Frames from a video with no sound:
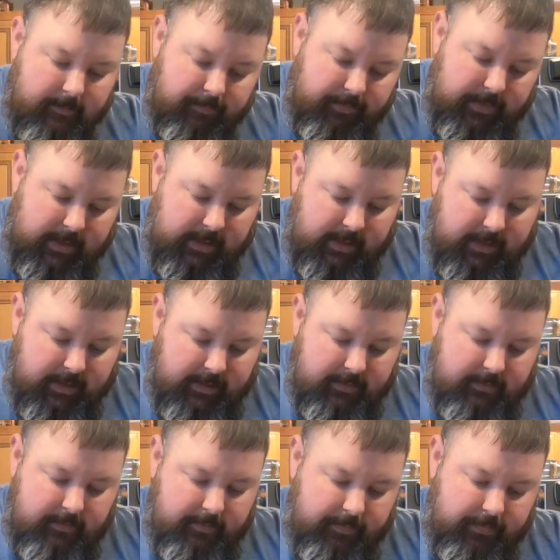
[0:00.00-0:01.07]
And again,
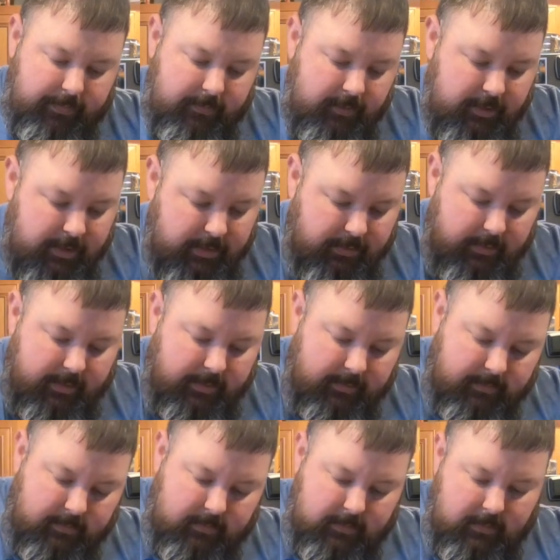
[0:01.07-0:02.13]
we're just going to
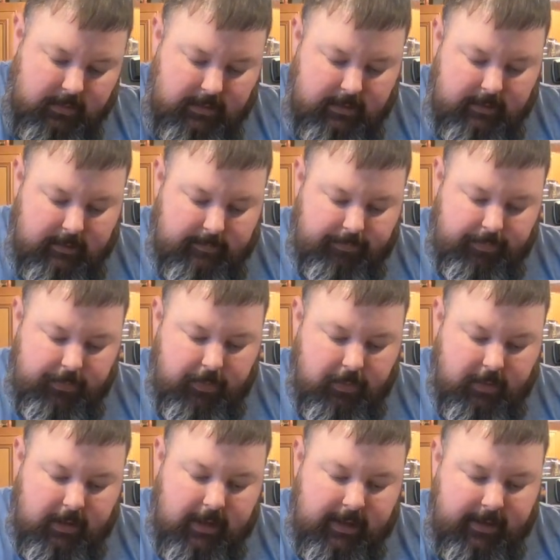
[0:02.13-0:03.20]
do a
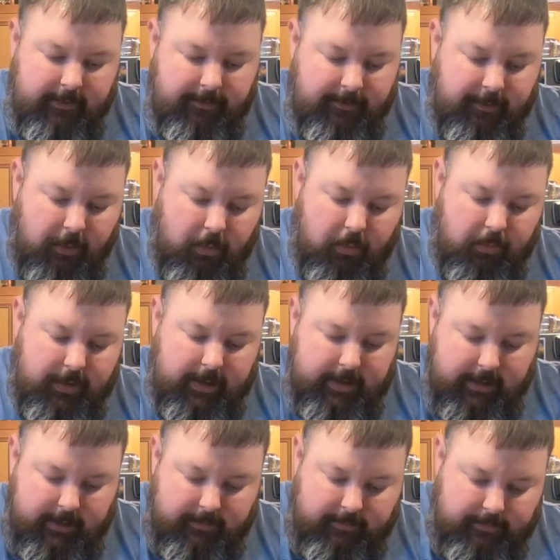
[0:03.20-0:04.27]
light fold on it.